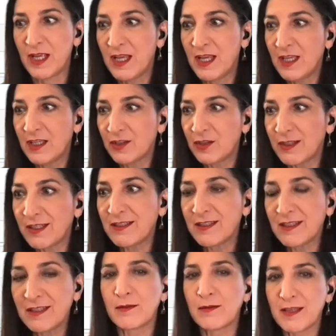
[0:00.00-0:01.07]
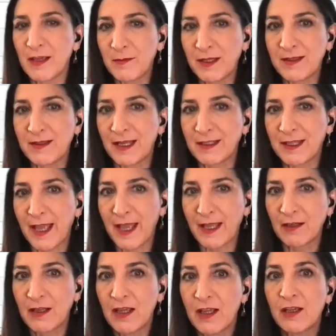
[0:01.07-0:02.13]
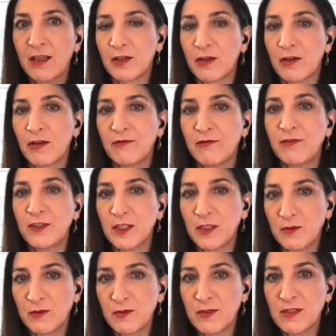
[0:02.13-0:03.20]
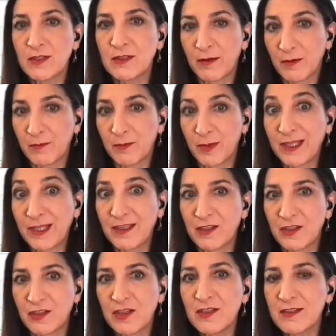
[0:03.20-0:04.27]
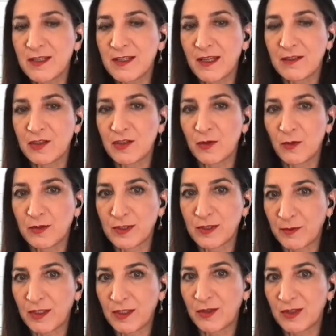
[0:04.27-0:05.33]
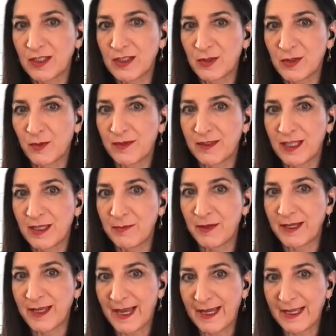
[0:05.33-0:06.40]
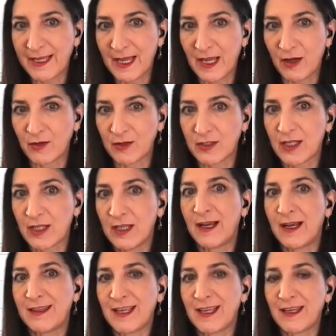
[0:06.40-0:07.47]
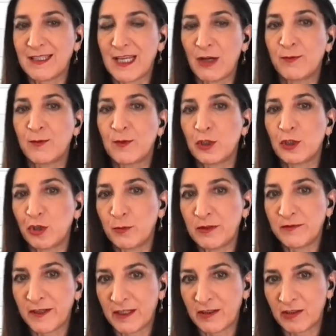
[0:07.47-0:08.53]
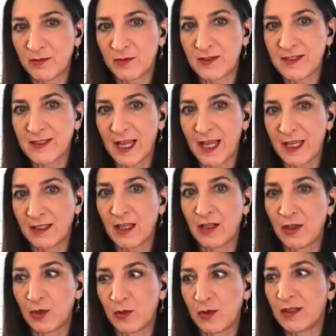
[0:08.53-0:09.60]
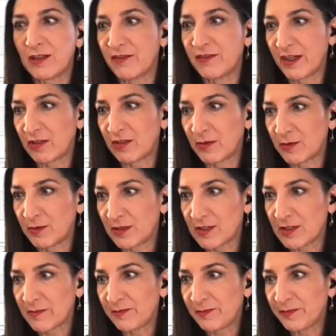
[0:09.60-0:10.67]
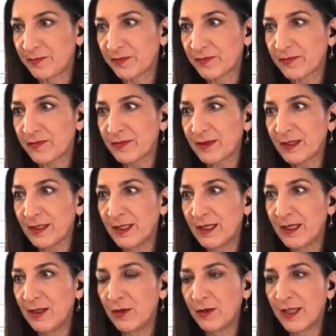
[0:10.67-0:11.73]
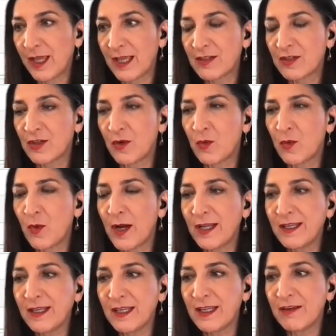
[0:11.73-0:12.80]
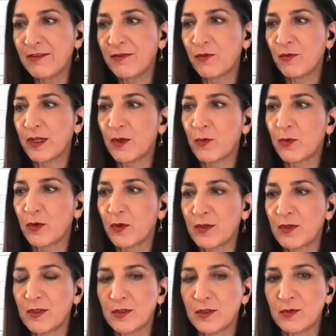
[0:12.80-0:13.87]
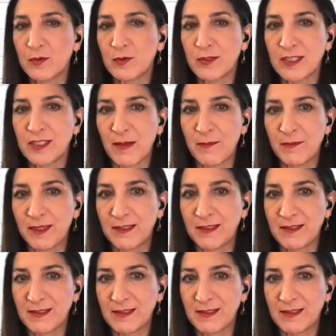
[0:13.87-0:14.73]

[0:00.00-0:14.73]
So this is something that can confuse beginners, and so something you need to keep an eye out, the idea of global variables and local variables. Okay, so what if we were to do something